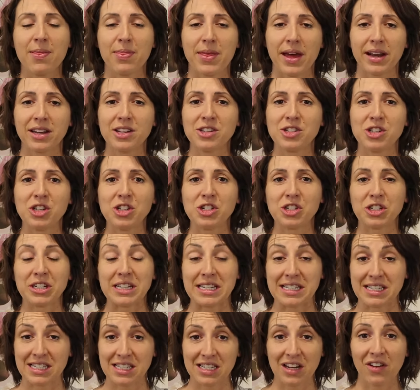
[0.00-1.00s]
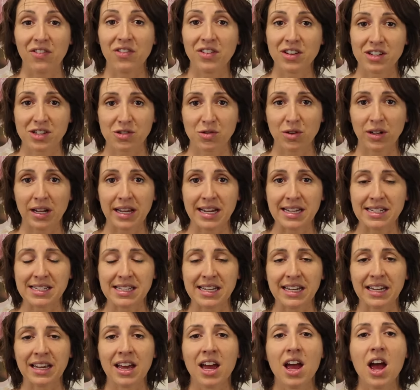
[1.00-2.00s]
that is usually stiffness
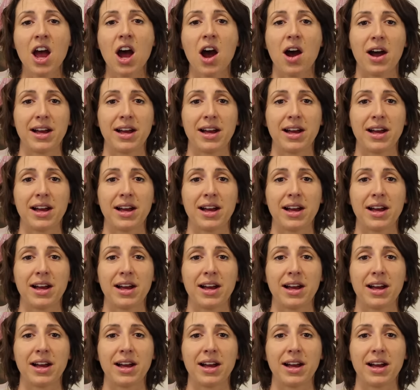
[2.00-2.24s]
releasing.